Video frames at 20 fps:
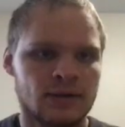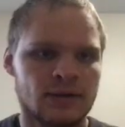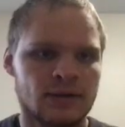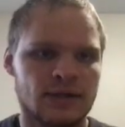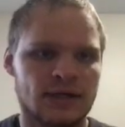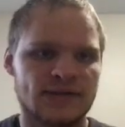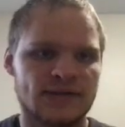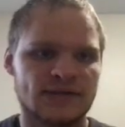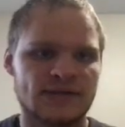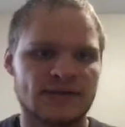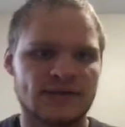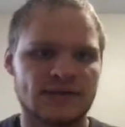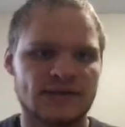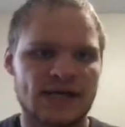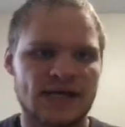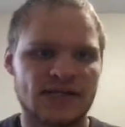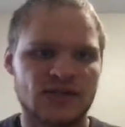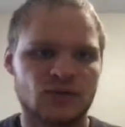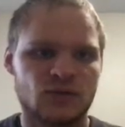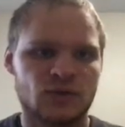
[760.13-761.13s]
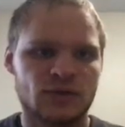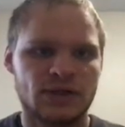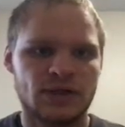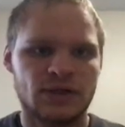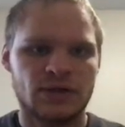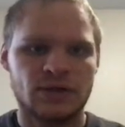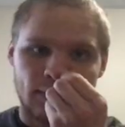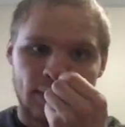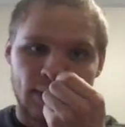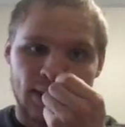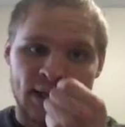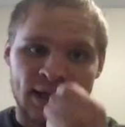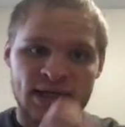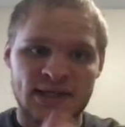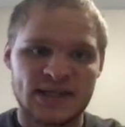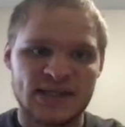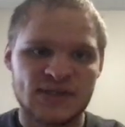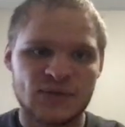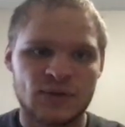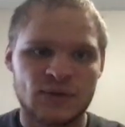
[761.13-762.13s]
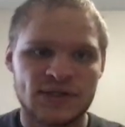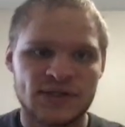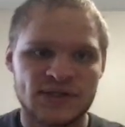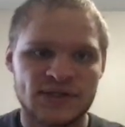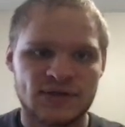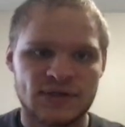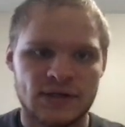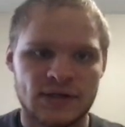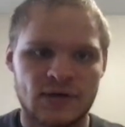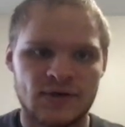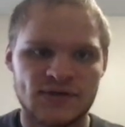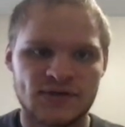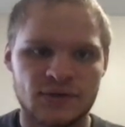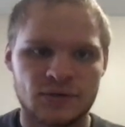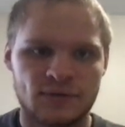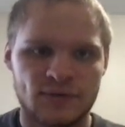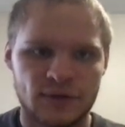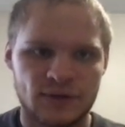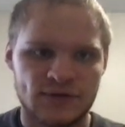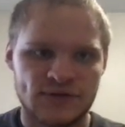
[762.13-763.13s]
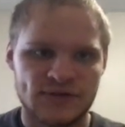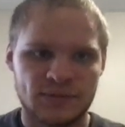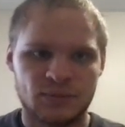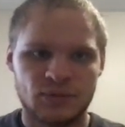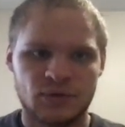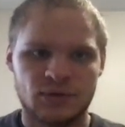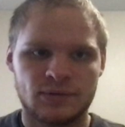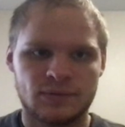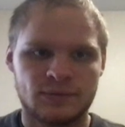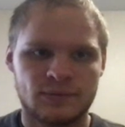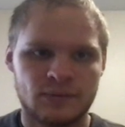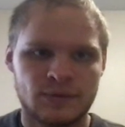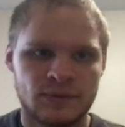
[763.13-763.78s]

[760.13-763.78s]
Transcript: That's this last one here. And this one is also very simple.